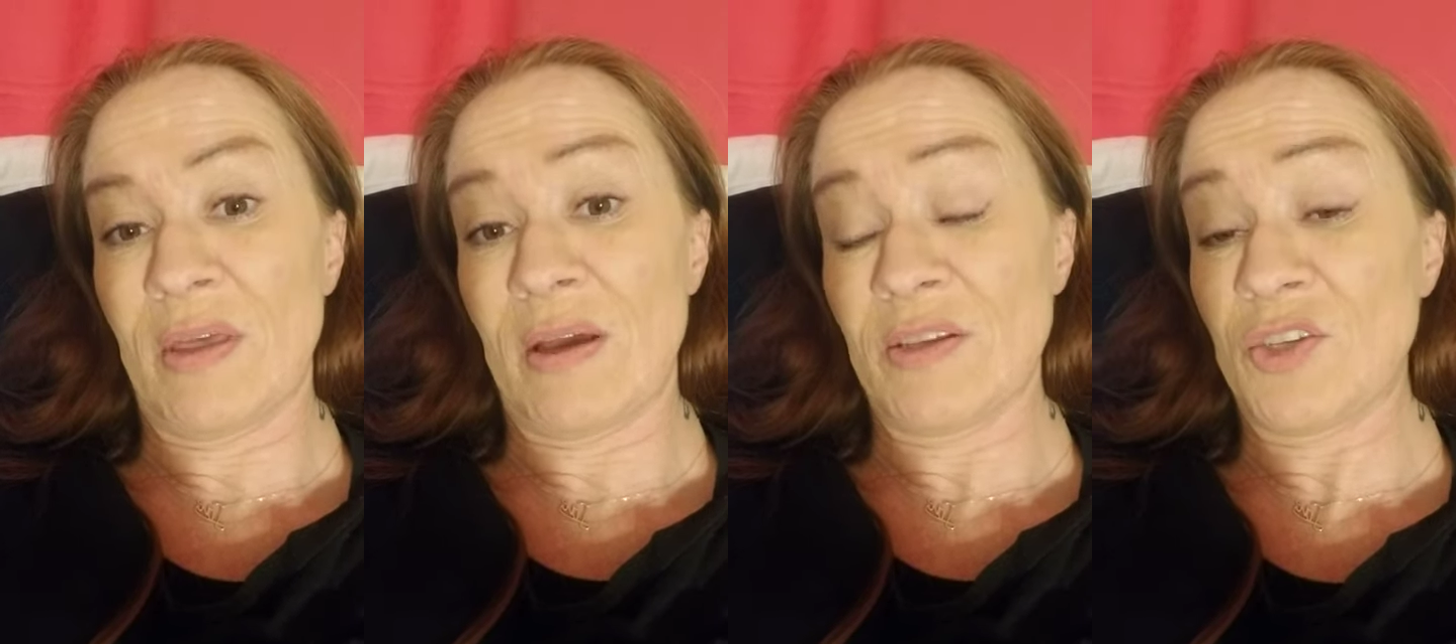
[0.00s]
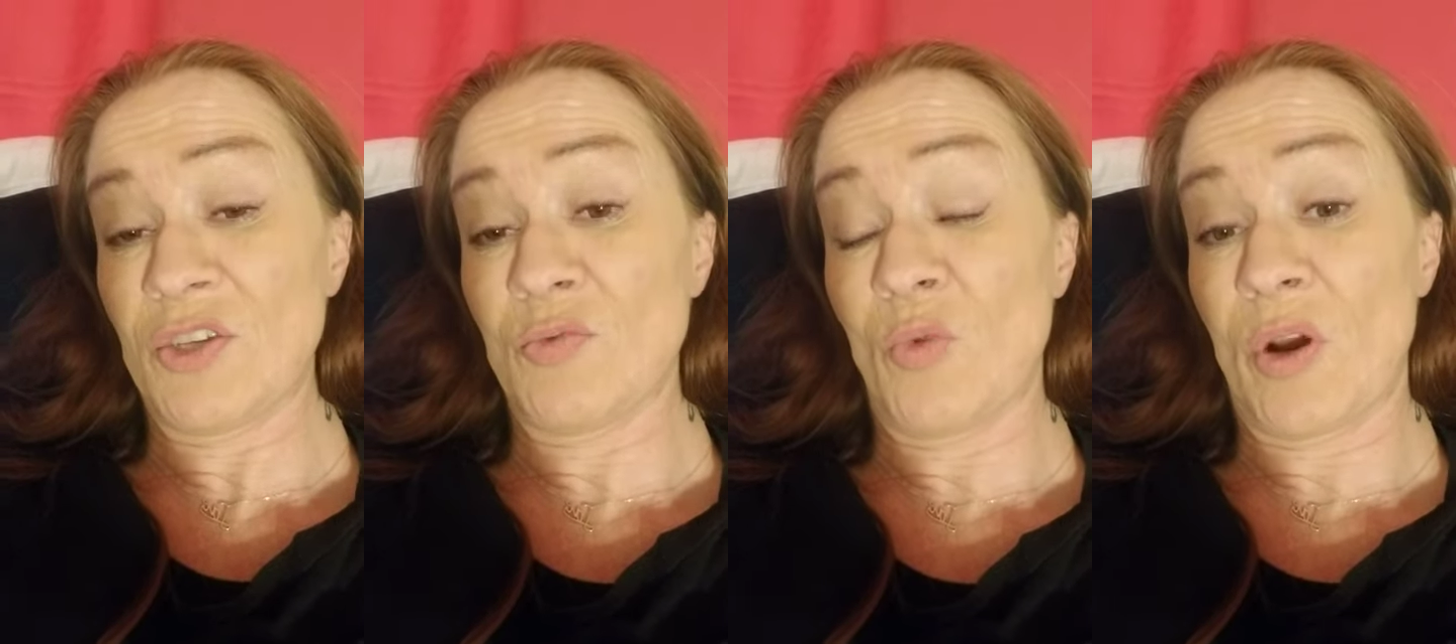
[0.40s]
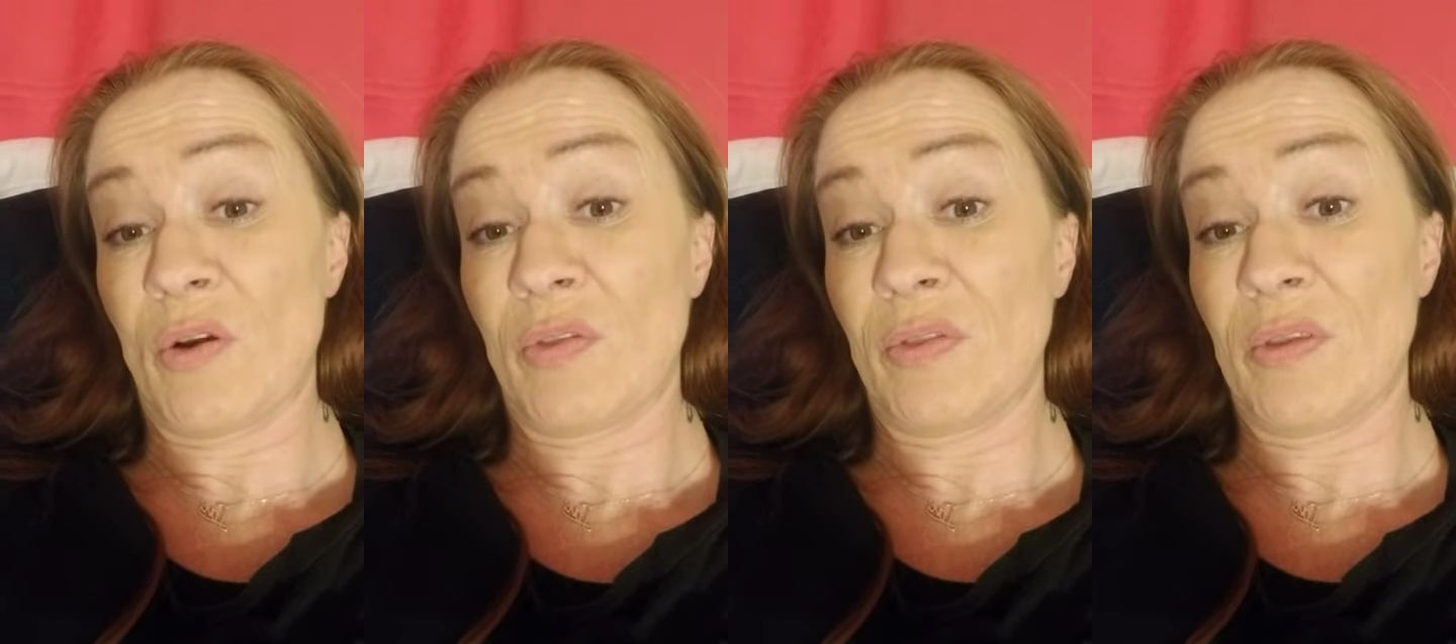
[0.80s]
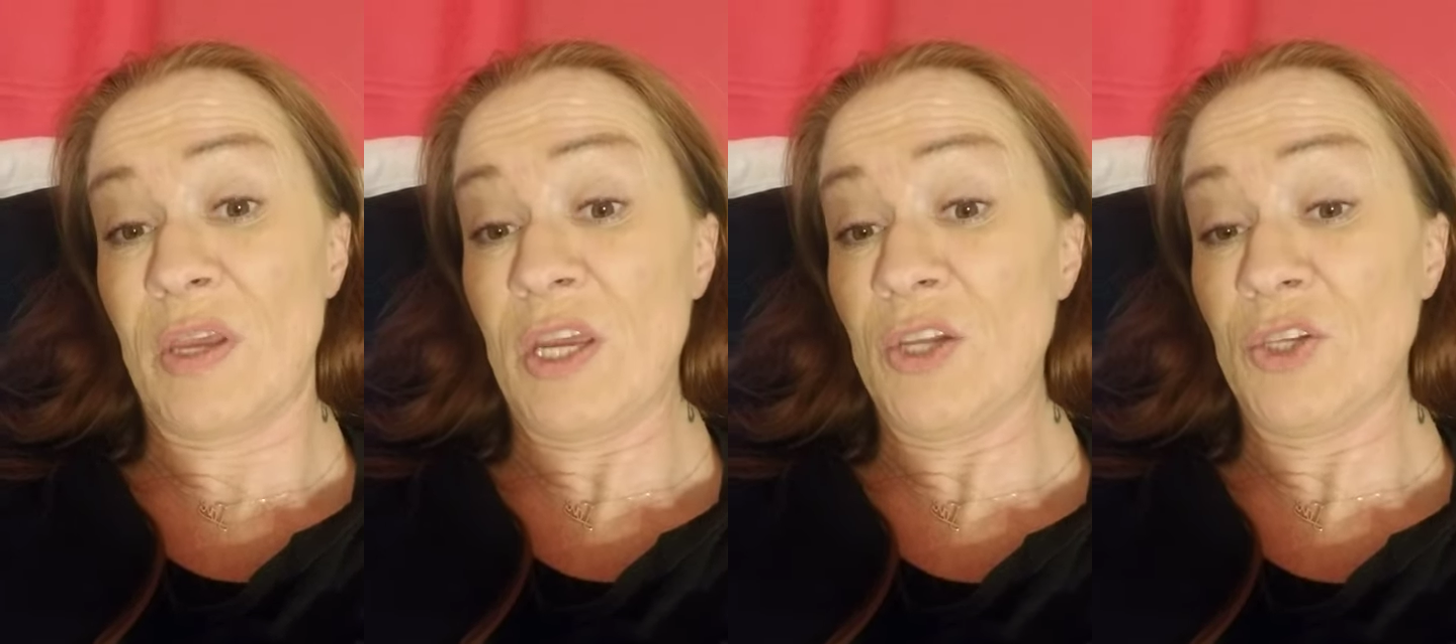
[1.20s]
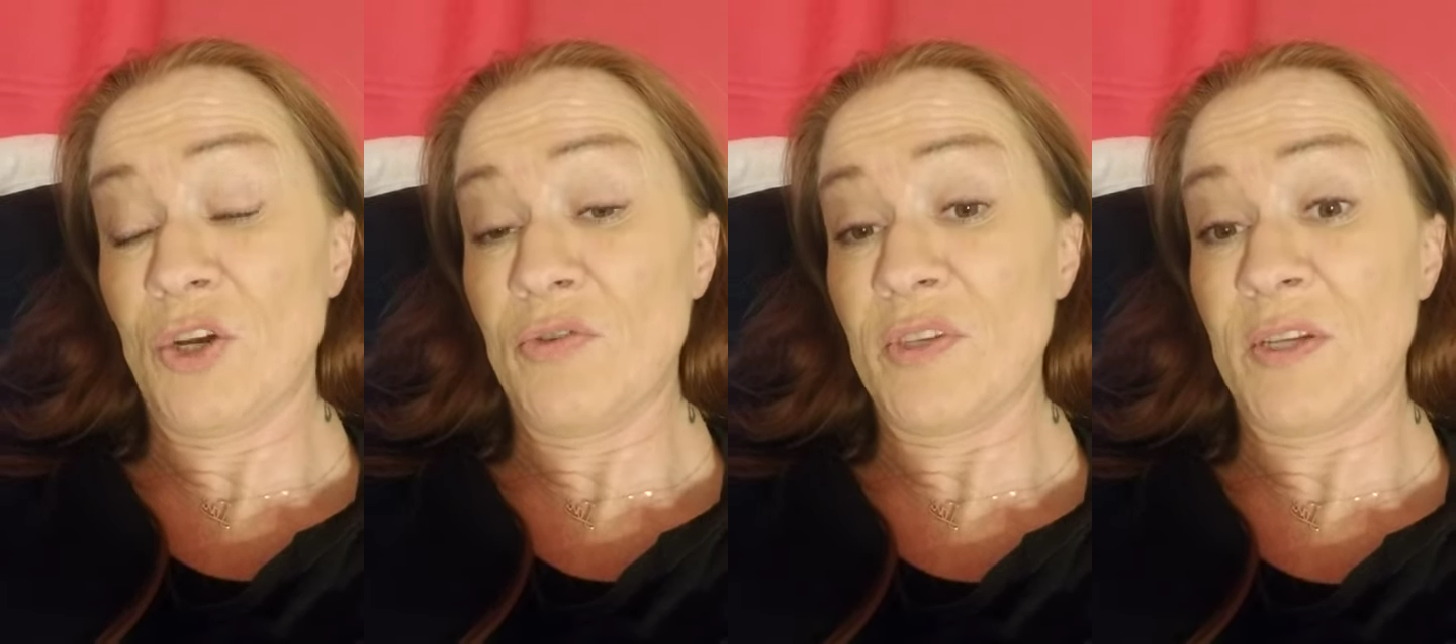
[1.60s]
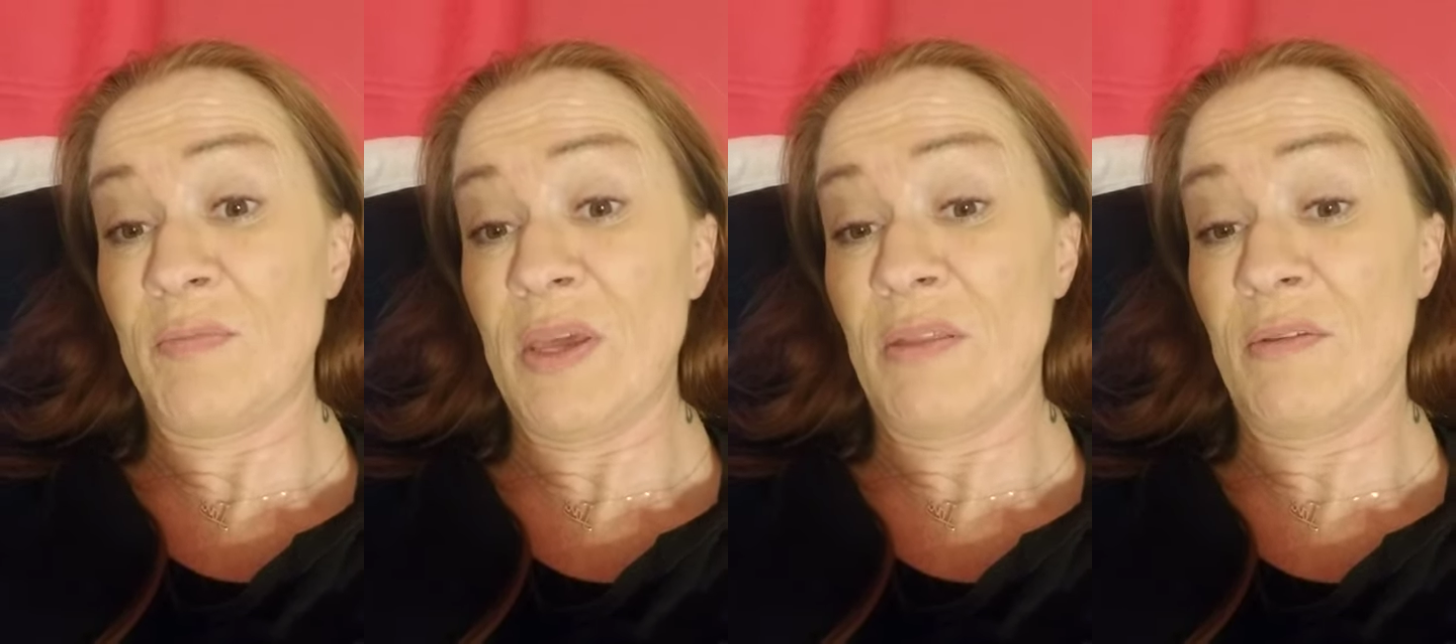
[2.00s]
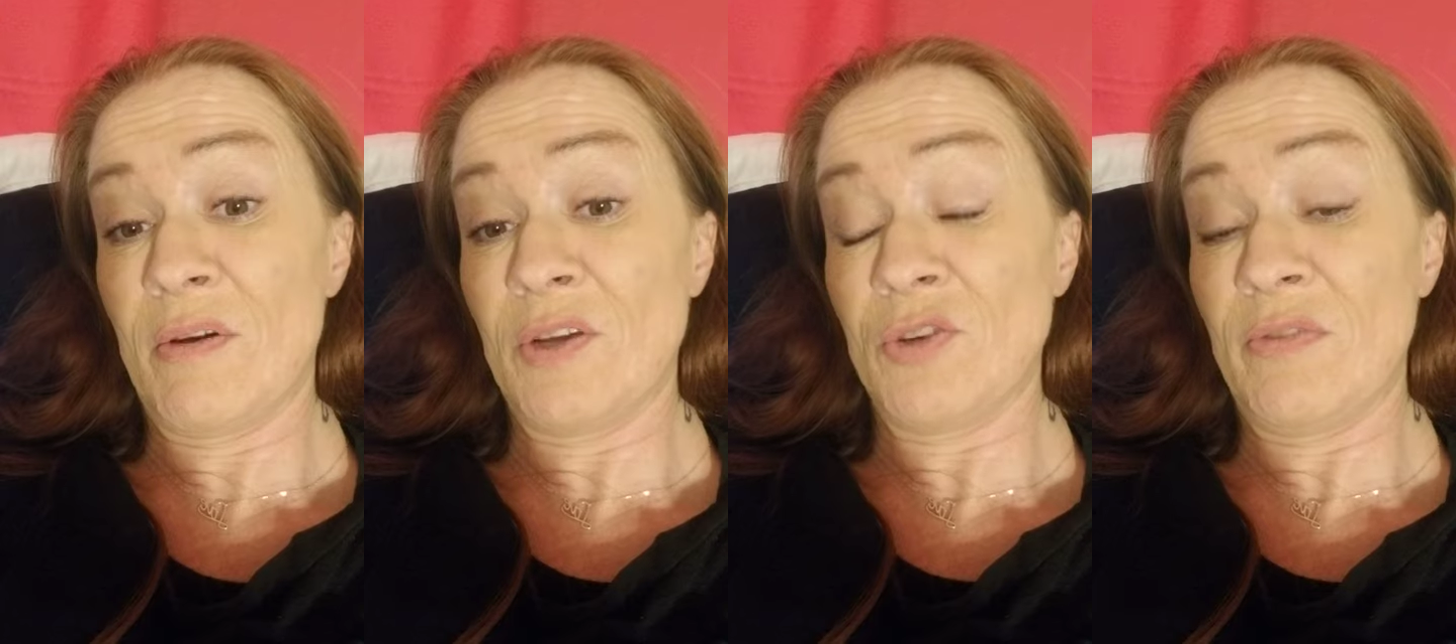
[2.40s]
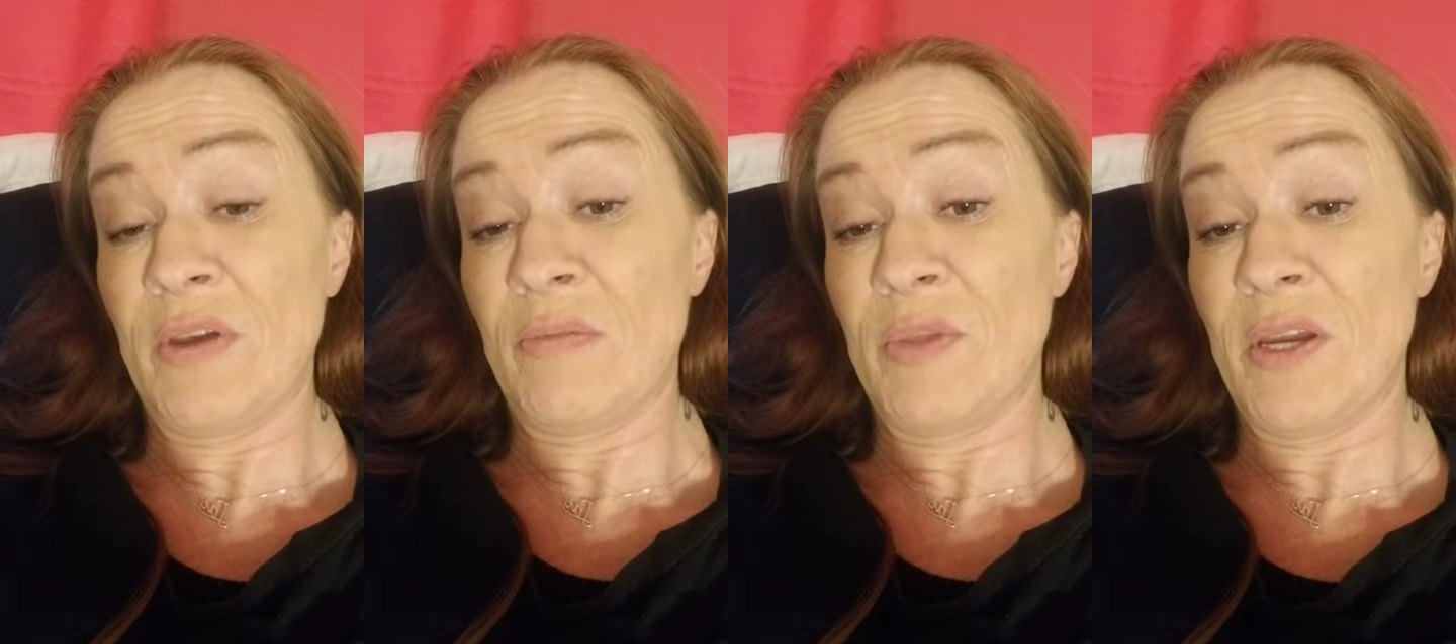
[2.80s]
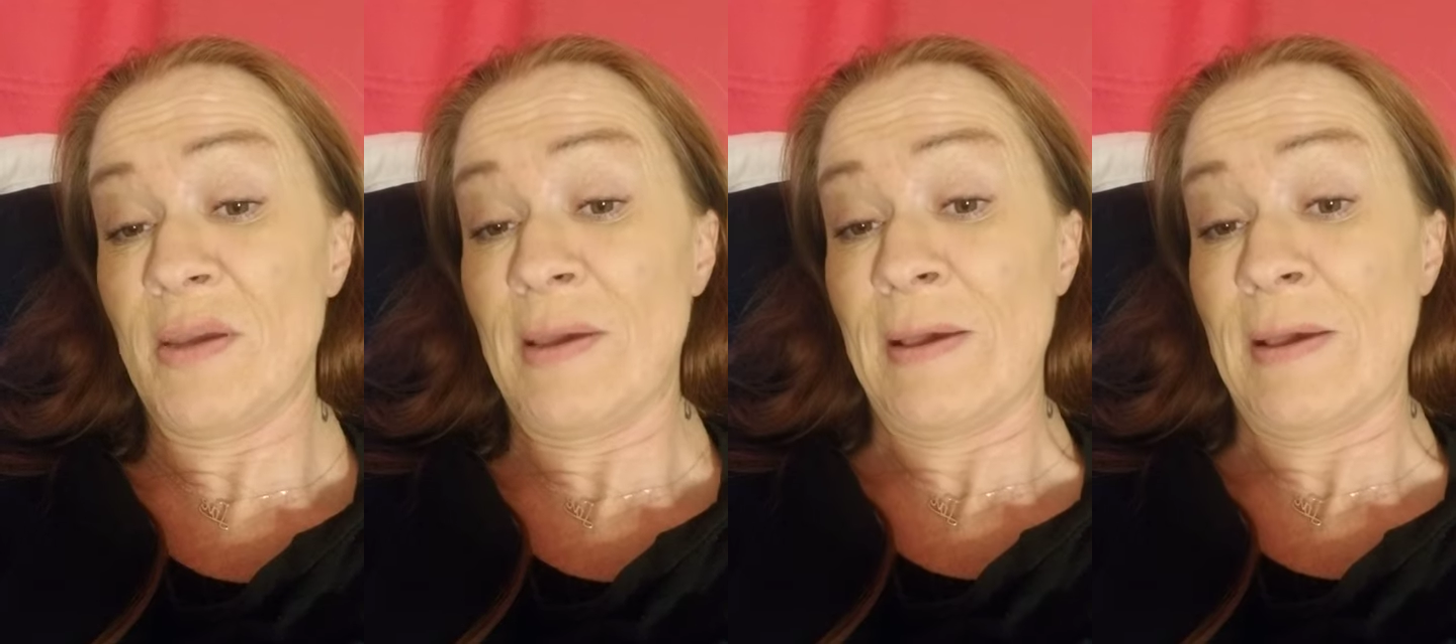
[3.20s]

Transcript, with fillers: that's just where he chose to meet the Laundrie family.